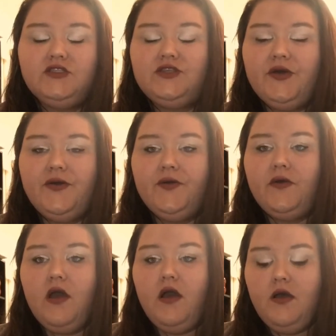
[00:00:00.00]
So
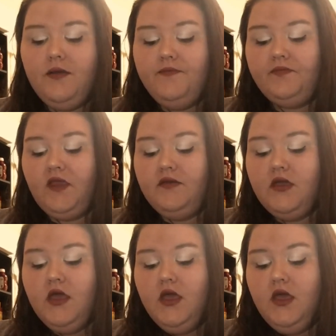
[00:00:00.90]

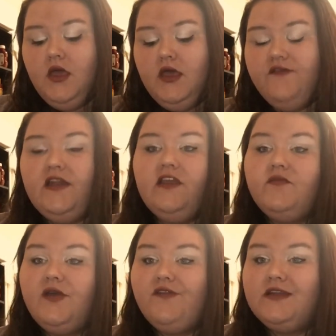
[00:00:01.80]
if any of
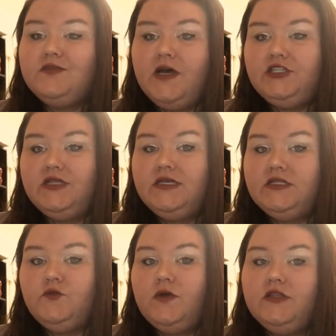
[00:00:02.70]
my friends watching
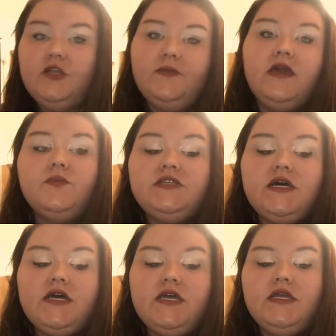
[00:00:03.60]
this want their makeup
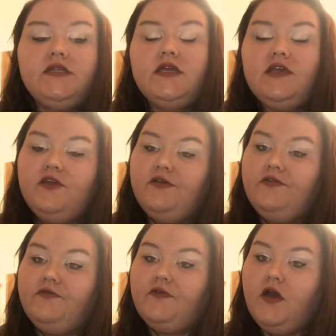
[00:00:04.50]
done, if
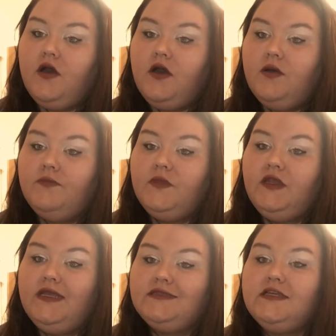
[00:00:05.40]
you
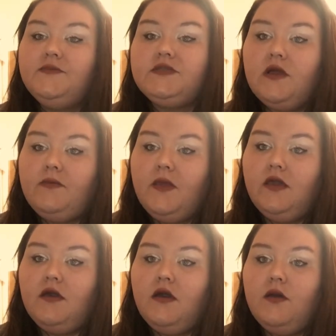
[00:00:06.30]
need tips on
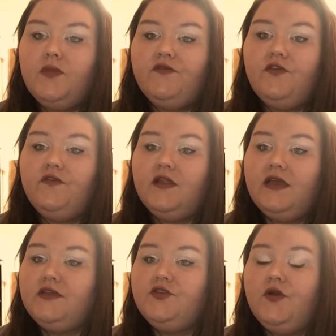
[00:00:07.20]
makeup, if you feel
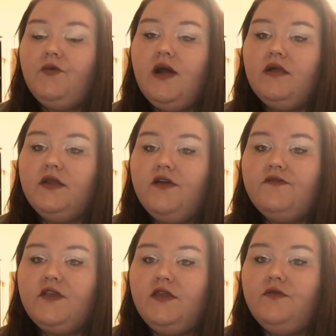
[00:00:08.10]
like I do it well
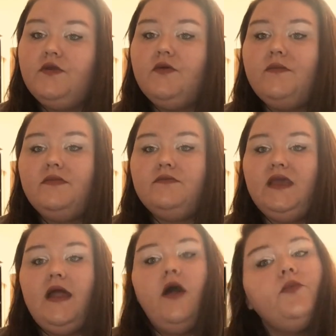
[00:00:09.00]
enough that you would want
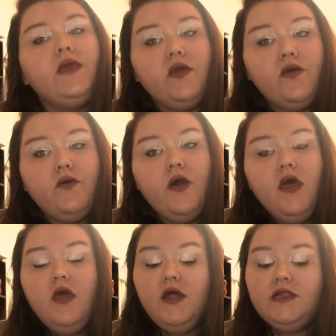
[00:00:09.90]
me to help you,
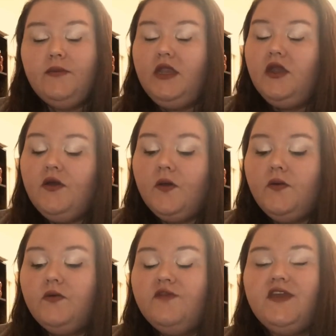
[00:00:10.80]
let me
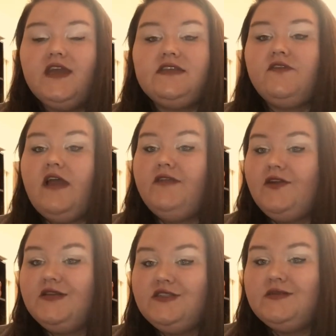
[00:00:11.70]
know. If you guys ever have any
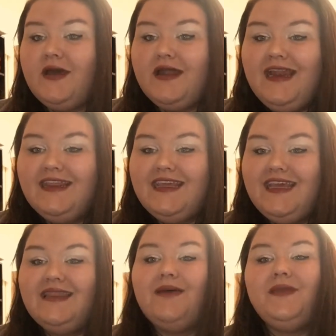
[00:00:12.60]
questions about
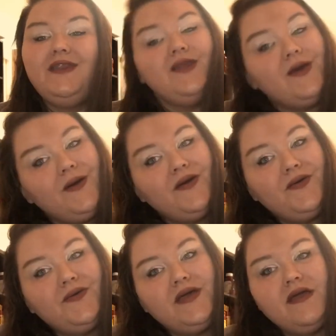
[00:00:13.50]
anything, let me
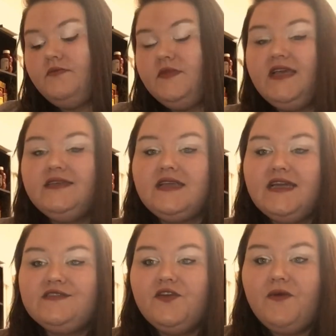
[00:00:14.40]
know. Thanks
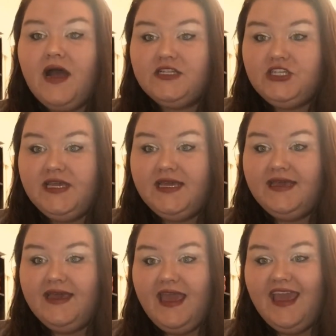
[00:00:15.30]
guys for
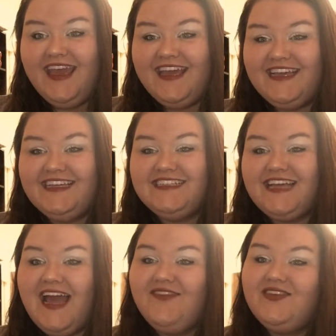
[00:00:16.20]
watching, and
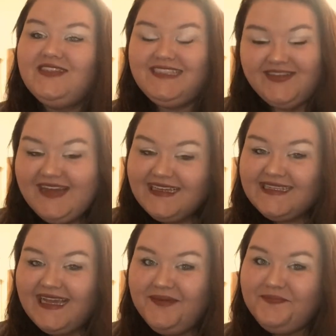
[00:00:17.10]
I will see you next
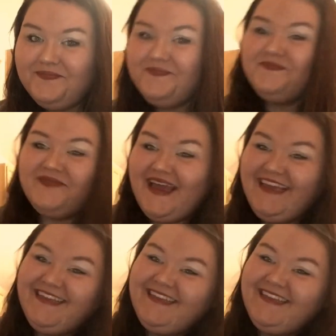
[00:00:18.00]
time. Bye.